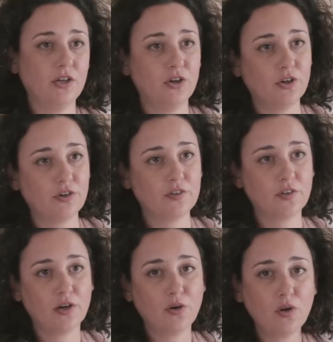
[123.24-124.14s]
and
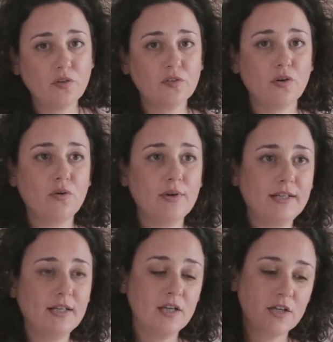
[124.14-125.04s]
earth are also
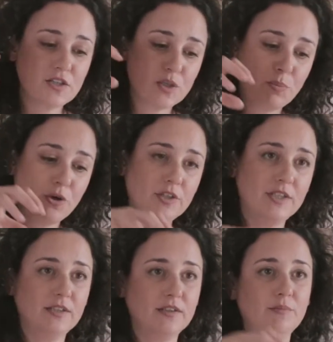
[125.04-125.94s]
already
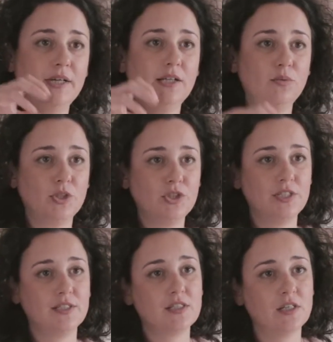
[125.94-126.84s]
supporting the man, which
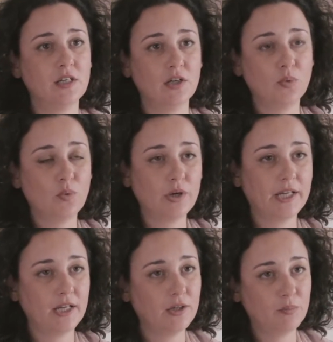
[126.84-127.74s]
is
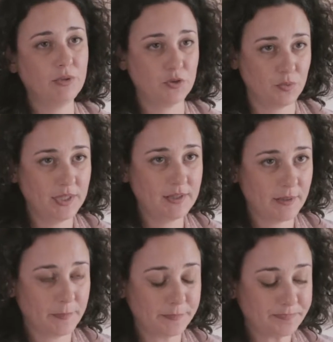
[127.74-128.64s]
walking between
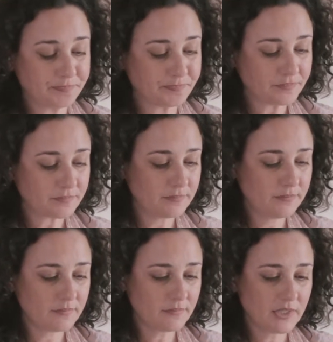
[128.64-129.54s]
them.
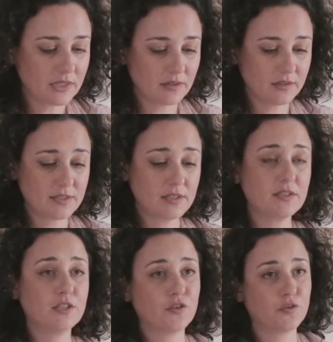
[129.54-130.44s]
This
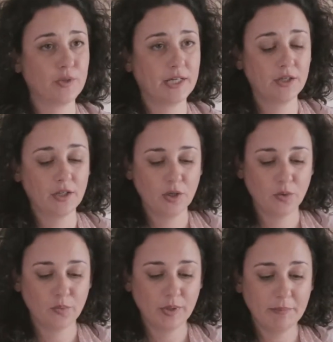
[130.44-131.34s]
is the 3.
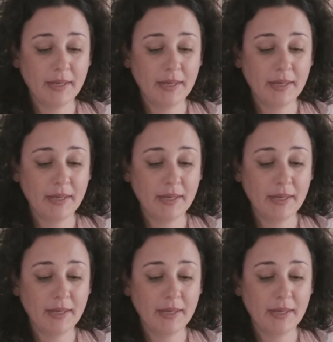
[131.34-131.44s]
We